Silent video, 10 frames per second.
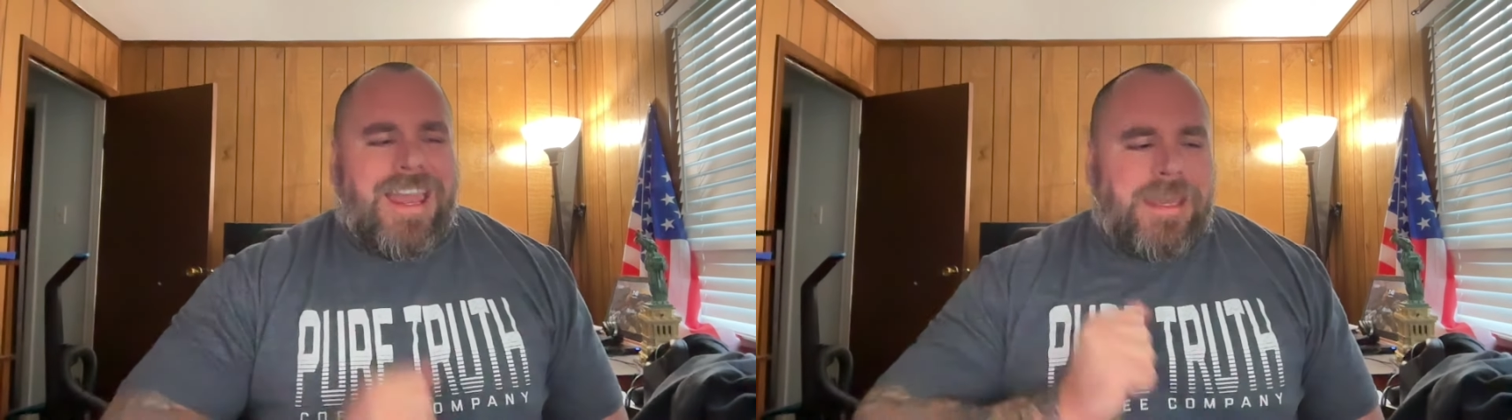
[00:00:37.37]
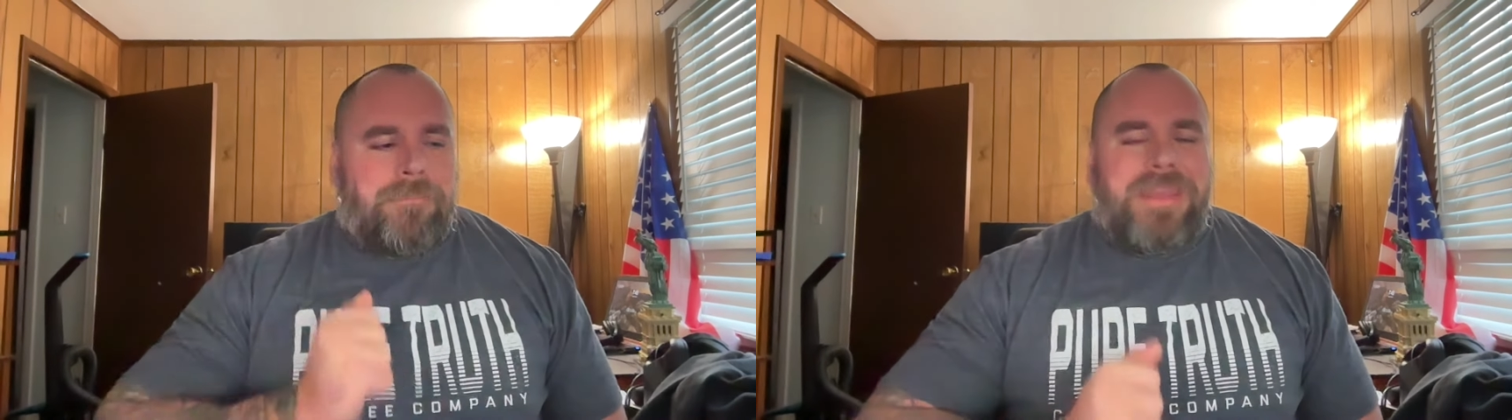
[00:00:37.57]

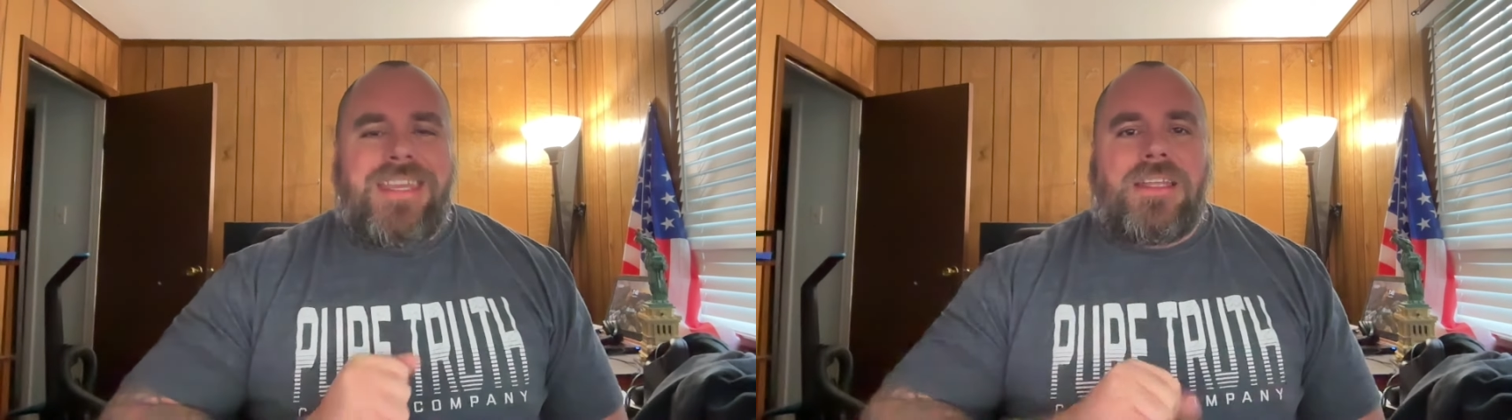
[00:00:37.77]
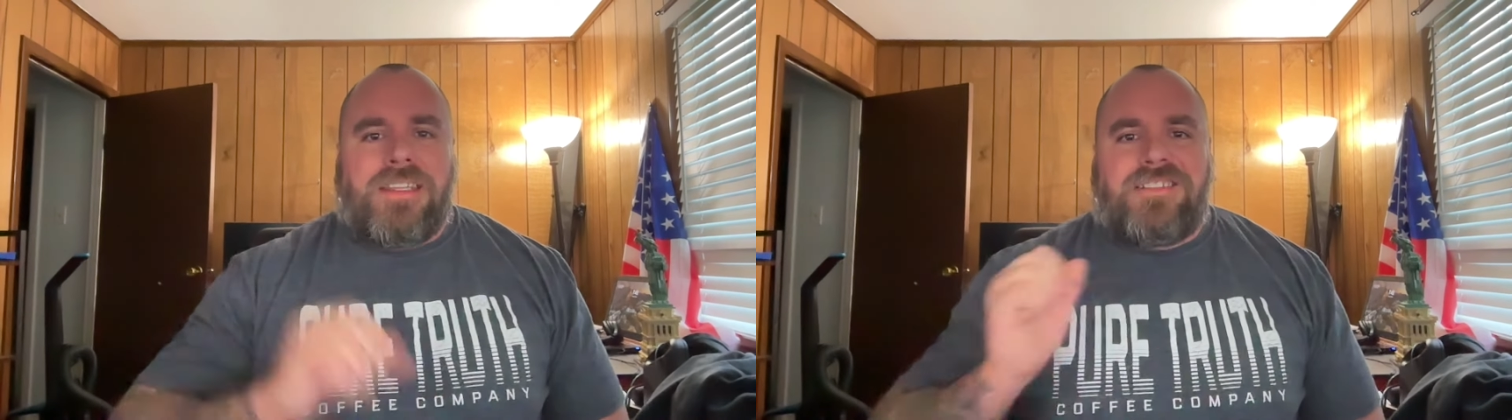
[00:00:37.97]
I
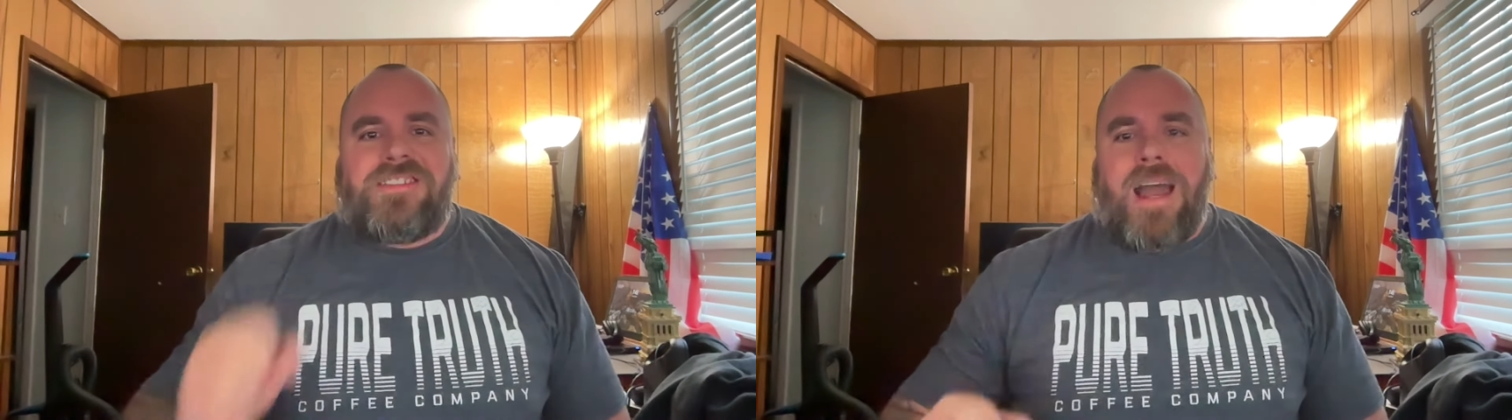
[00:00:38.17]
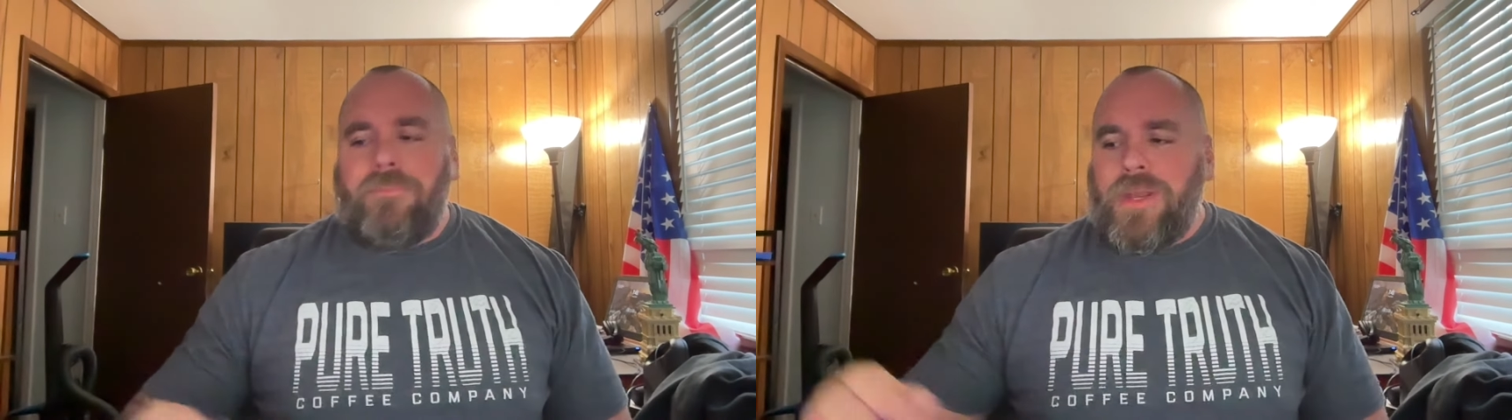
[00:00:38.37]
immediately
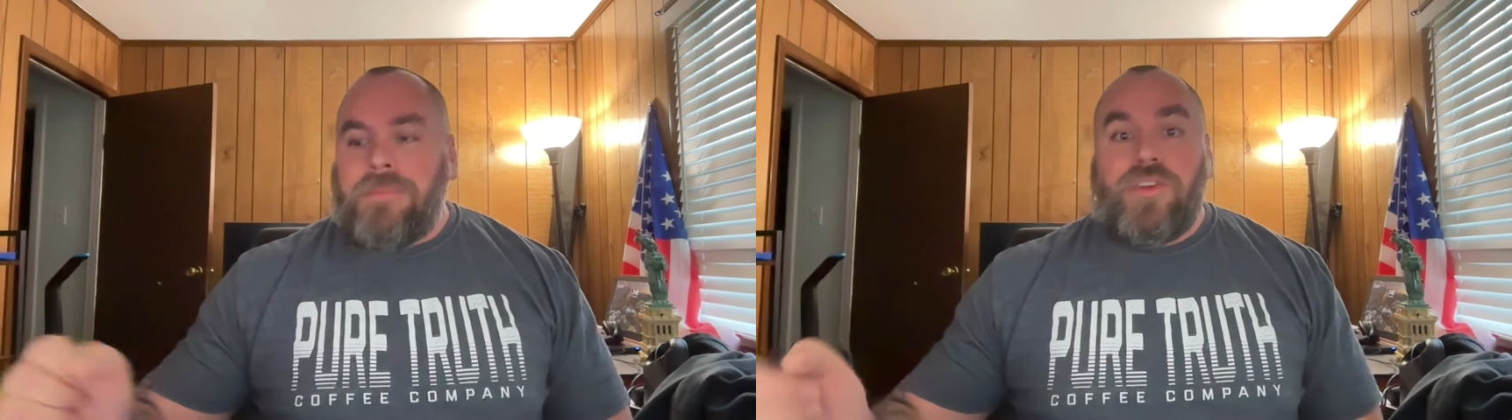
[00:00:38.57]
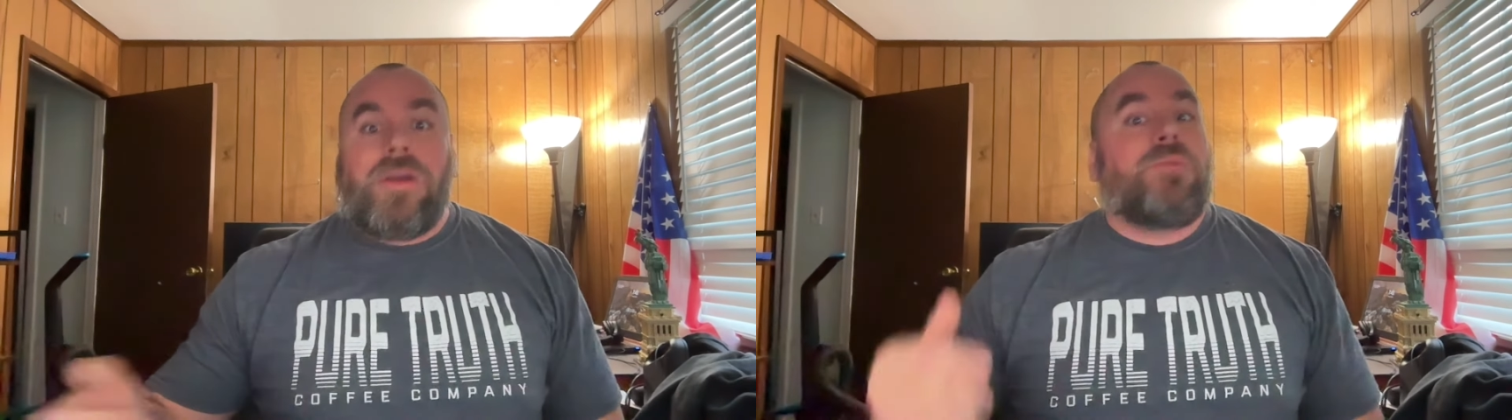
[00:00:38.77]
stop what
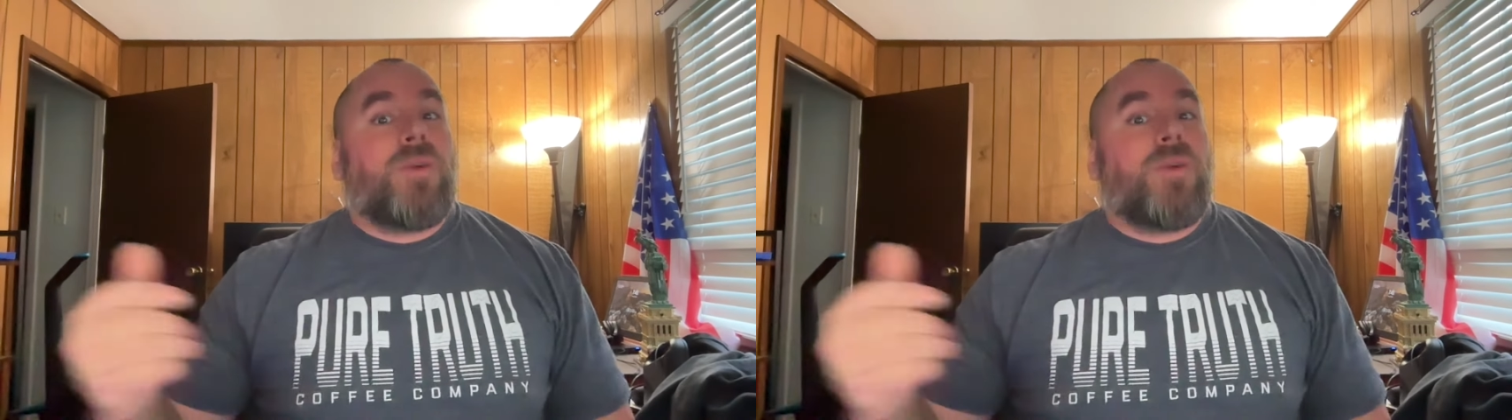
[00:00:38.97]
I'm doing,